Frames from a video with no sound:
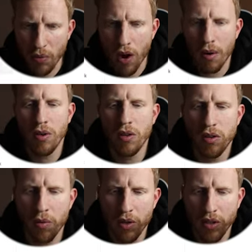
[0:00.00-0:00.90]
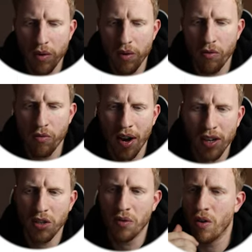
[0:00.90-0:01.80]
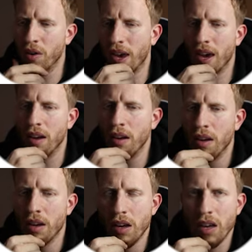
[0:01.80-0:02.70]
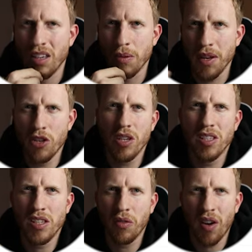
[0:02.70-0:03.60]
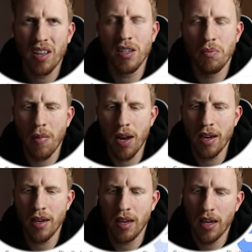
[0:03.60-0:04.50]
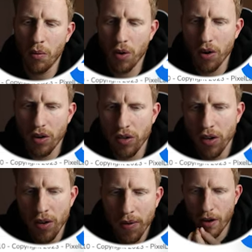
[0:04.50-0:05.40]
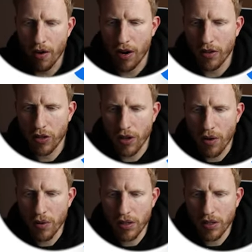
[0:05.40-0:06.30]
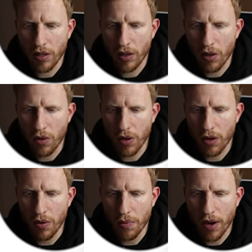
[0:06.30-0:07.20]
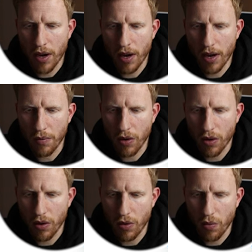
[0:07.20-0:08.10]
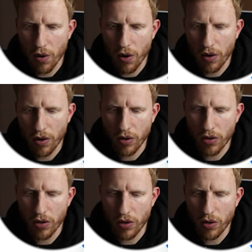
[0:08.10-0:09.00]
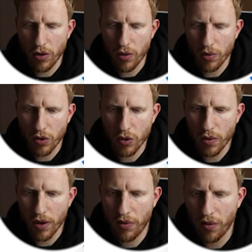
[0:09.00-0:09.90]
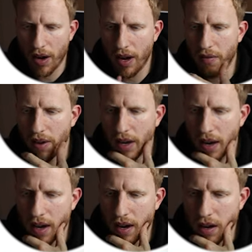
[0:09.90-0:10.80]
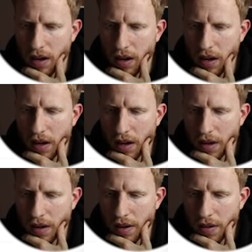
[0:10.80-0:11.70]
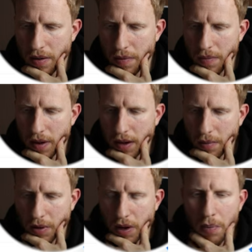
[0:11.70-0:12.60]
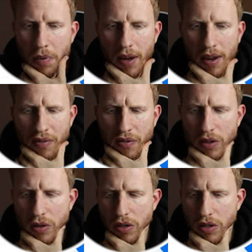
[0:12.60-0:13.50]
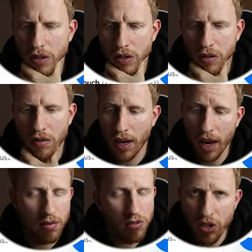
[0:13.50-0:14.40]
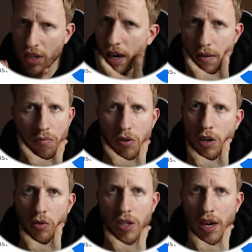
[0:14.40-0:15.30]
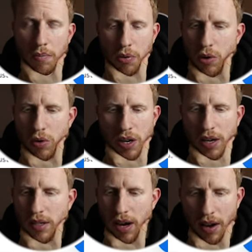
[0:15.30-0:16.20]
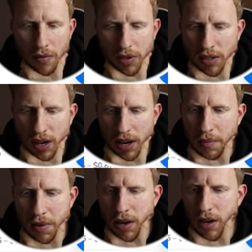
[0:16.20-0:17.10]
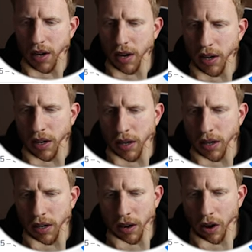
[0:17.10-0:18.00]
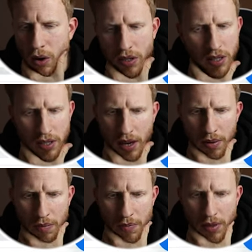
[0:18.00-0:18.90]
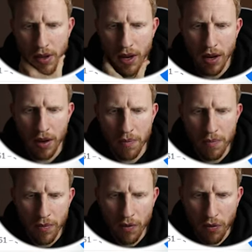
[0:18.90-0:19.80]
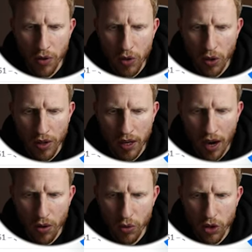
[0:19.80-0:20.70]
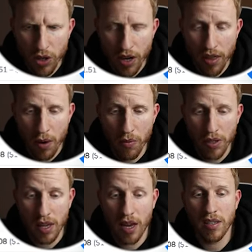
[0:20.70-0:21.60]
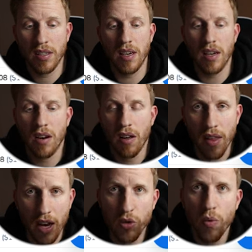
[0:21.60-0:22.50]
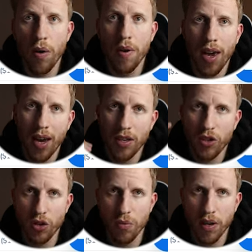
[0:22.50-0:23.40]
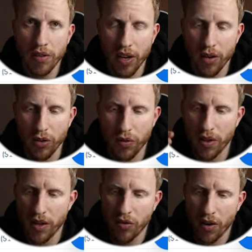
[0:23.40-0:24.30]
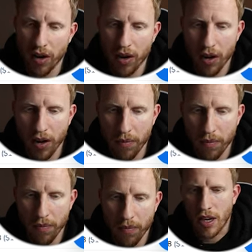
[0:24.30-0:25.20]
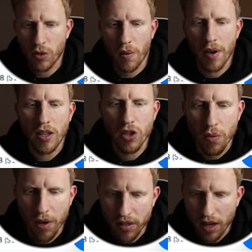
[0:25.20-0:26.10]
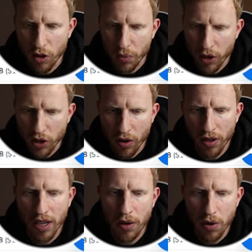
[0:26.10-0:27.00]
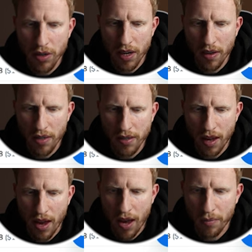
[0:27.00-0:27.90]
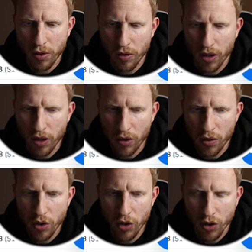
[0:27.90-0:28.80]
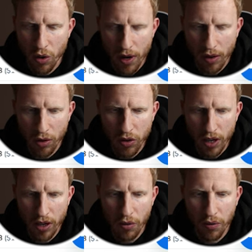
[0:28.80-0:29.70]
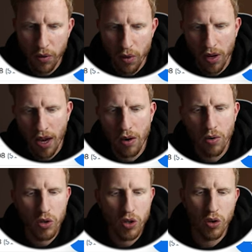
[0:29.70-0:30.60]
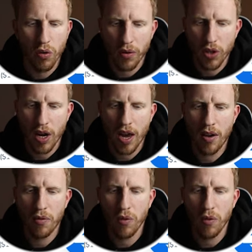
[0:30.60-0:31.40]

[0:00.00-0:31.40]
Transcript: chair, what I want to do is I want to see what it ranks for again, because I'm interested to find this main keyword. All right, so now it's loaded up. I am going to go 1 to 25 again, and I'm going to apply filters. Again, same process every time. Always the same. Futon couch. And then we start seeing, that's why we're getting so many sales for this, right? So that's why we're getting so many sales, because you've got keywords like this that are absolutely huge. So it looks like, you know, futon couch, sofa chair,